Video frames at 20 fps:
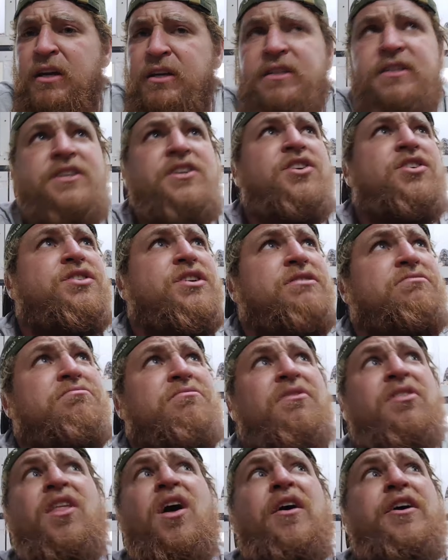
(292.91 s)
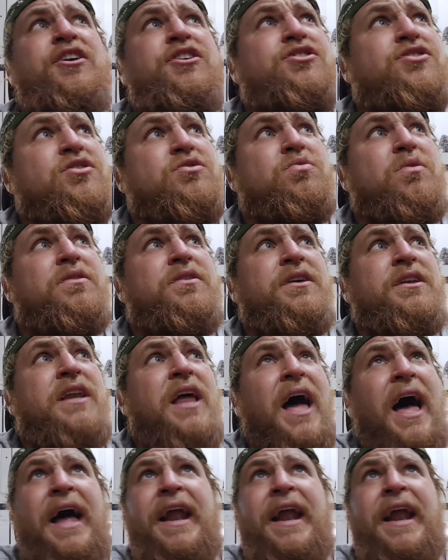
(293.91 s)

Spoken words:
Sealed it, no issues with it,